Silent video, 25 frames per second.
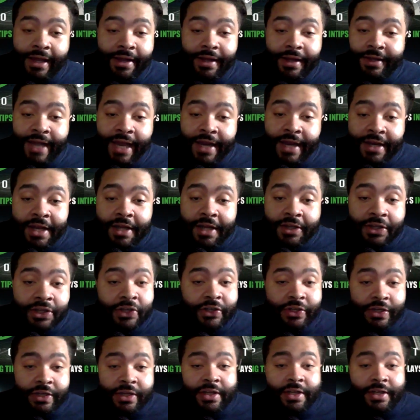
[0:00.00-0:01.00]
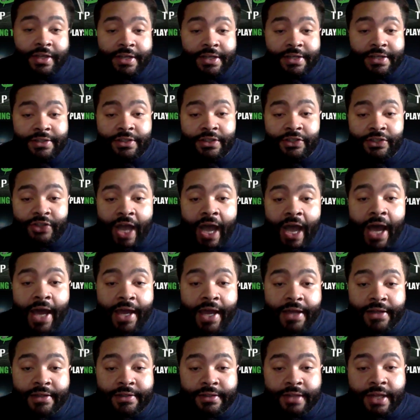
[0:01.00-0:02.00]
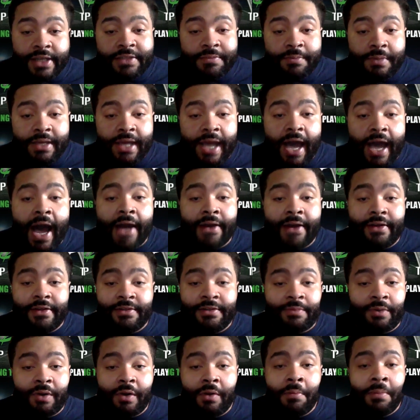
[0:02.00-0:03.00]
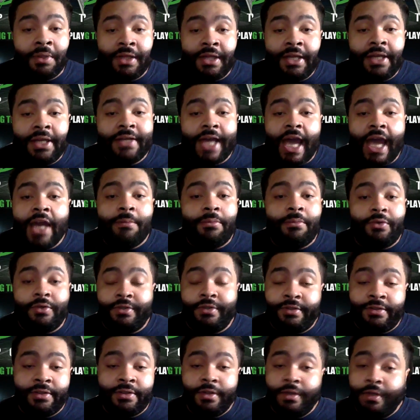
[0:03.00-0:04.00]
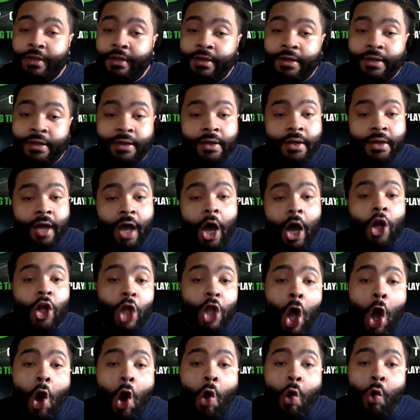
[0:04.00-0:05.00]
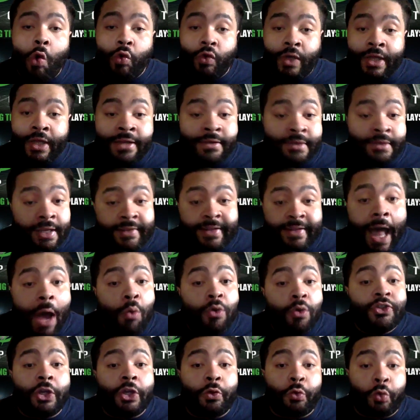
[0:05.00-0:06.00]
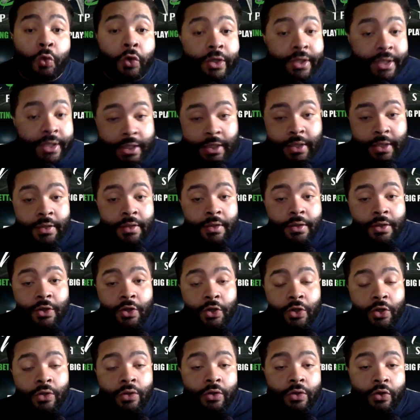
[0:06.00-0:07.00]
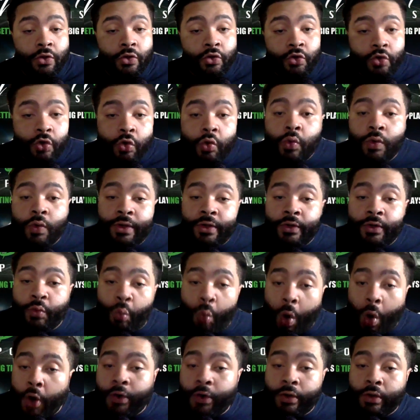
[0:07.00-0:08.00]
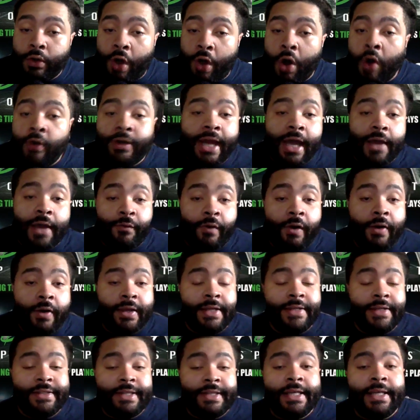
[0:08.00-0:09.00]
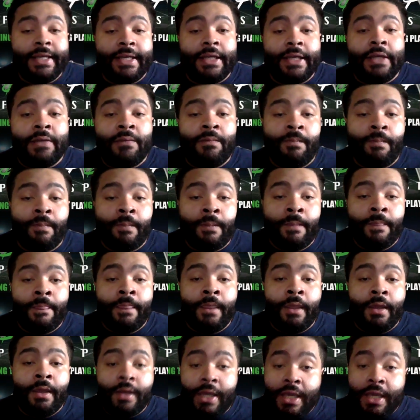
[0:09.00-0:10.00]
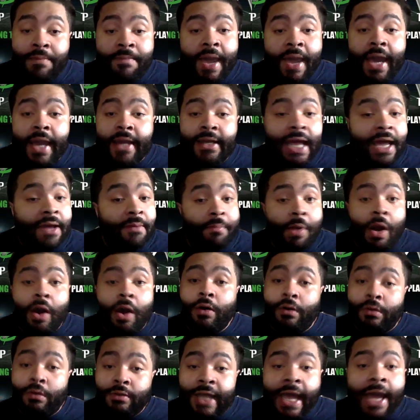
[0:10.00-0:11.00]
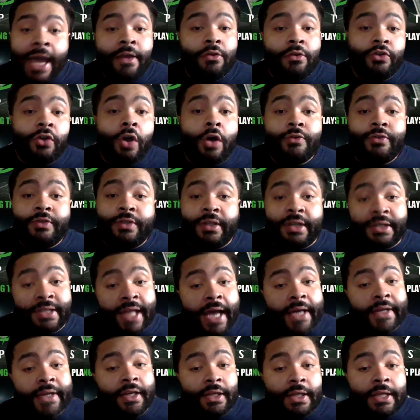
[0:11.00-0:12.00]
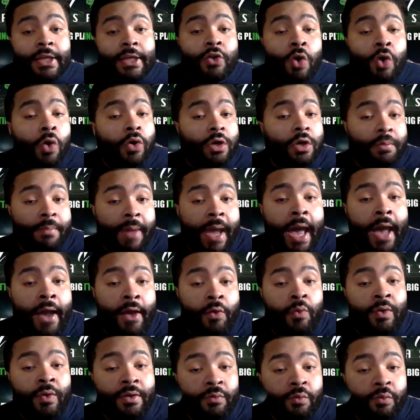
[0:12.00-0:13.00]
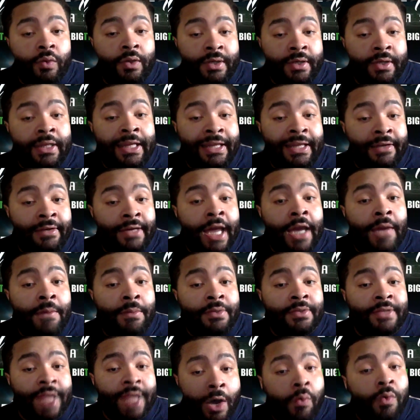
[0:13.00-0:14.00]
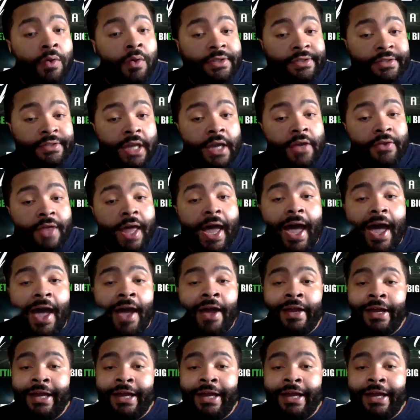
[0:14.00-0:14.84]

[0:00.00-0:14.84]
they didn't look good against the Giants. Let's be honest, bro. Malik Neighbors alone, that was a rookie doing work on that fucking team. He made that, bro. Daniel Jones looking like an elite quarterback with Malik Neighbors. I will say that.